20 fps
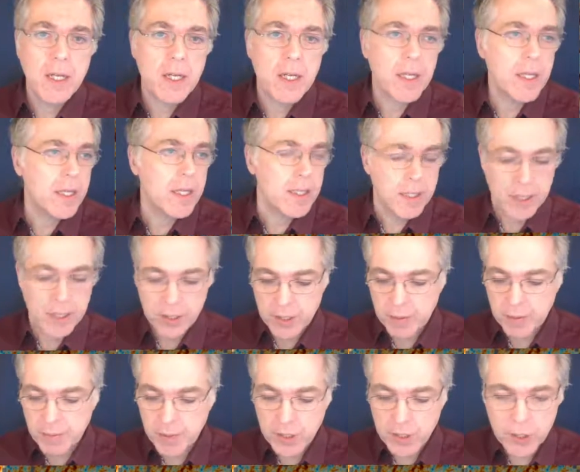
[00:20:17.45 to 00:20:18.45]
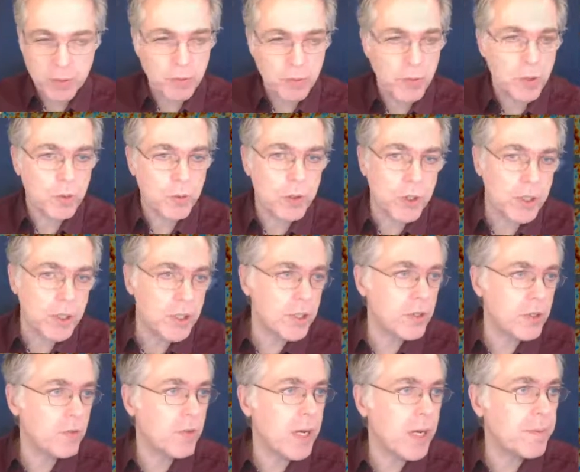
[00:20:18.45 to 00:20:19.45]
And here's a measurement which I just
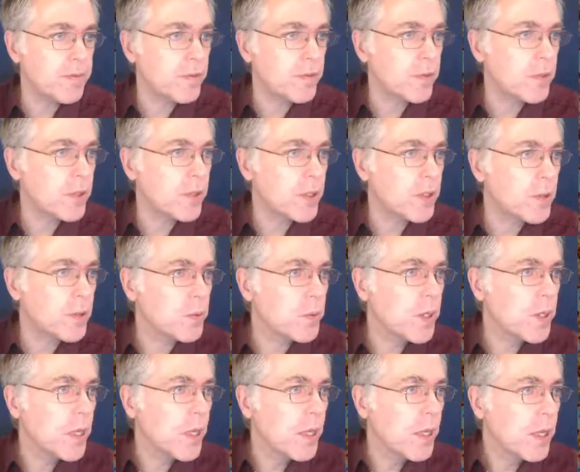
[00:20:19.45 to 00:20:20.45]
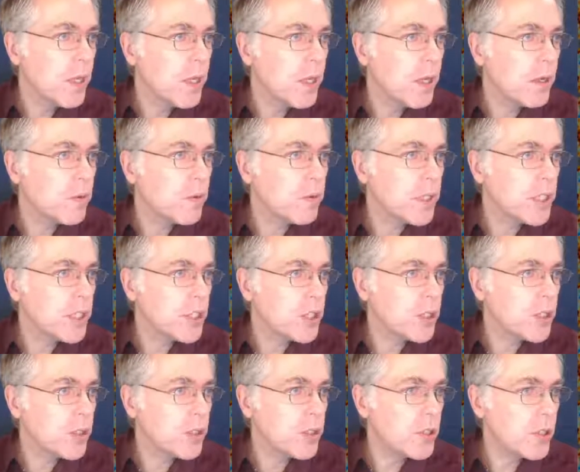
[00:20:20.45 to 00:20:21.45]
grabbed for you, which
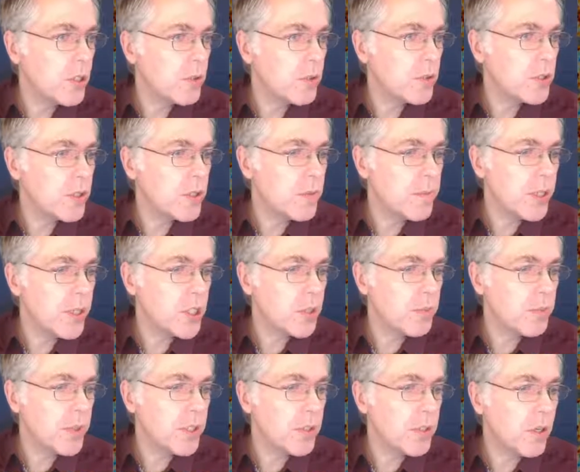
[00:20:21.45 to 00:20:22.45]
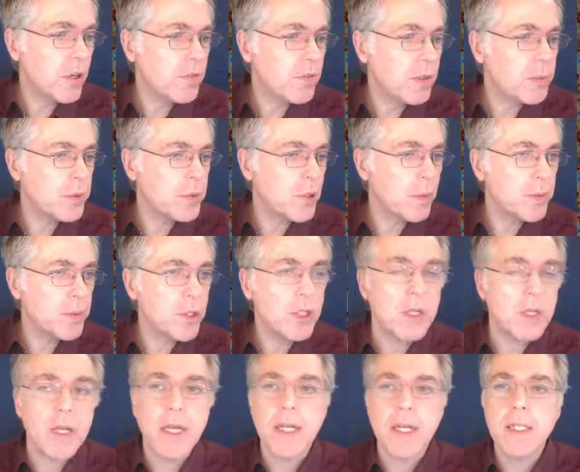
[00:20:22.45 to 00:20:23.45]
shows the measurement of absorption
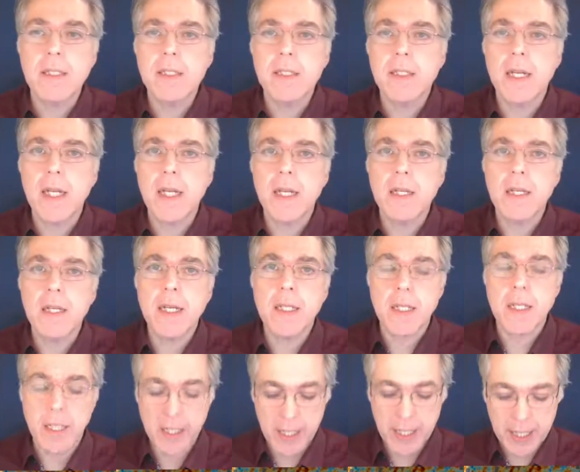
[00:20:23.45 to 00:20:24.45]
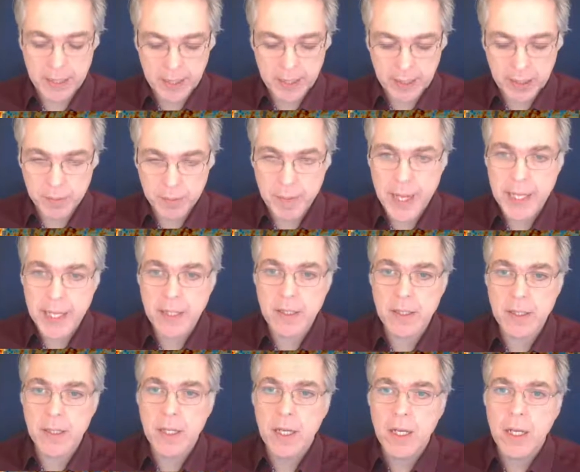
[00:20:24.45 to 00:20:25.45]
lines in intergalactic space.
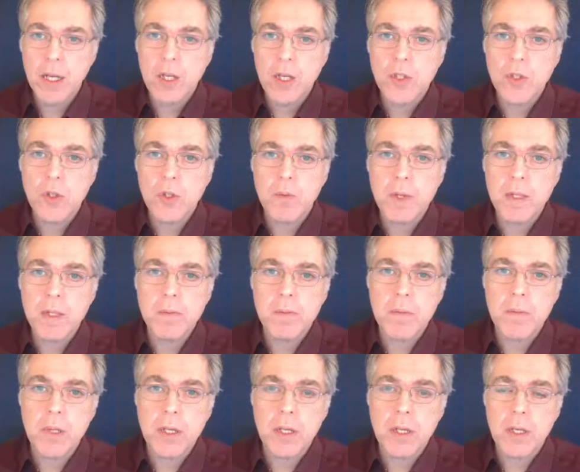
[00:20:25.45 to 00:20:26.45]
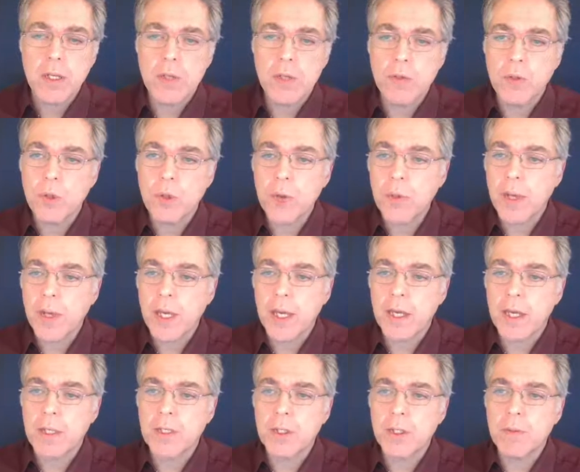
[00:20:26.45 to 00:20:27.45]
So what you do here
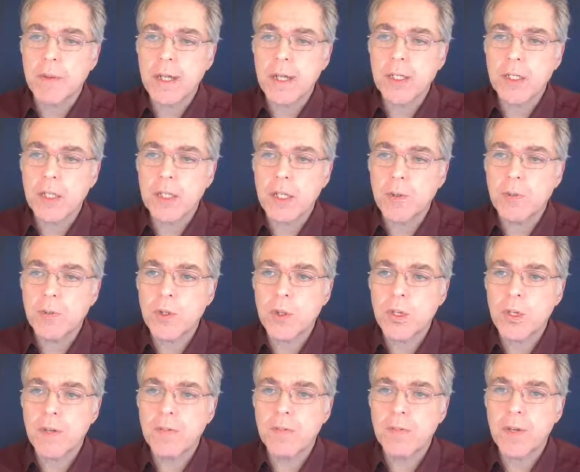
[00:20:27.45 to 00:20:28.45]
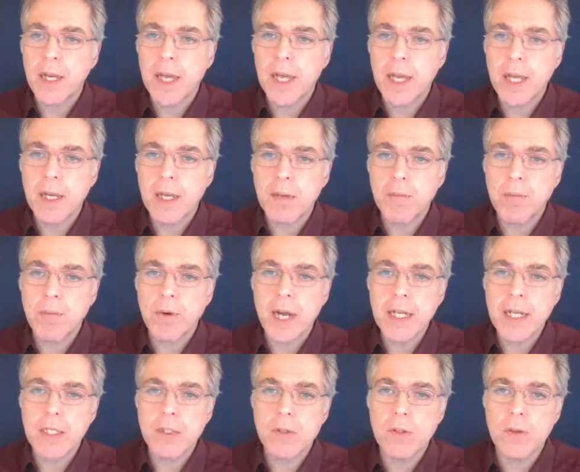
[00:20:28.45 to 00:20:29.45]
is you basically observe a
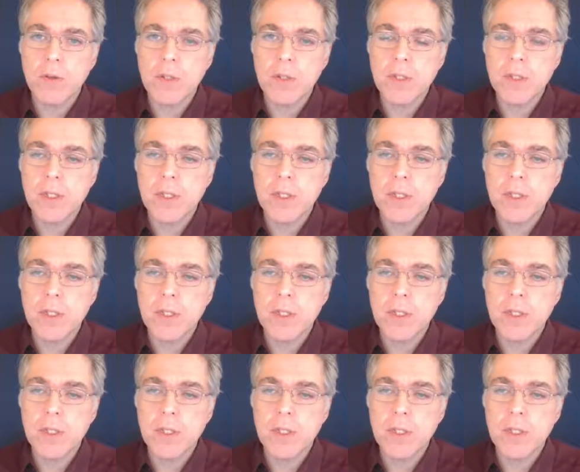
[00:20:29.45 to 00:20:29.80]
bright source